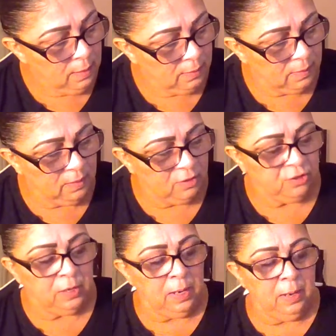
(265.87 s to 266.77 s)
it's in the
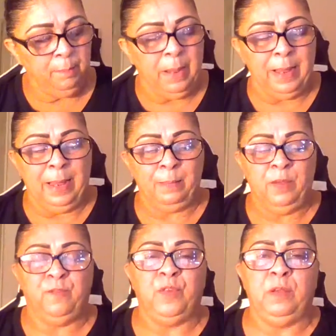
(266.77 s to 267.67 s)
shade
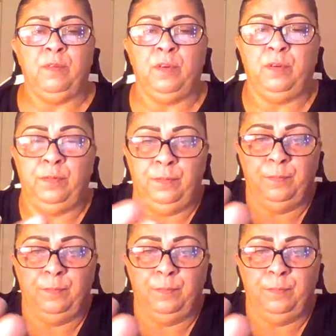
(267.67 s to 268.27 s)
Maimi Fever.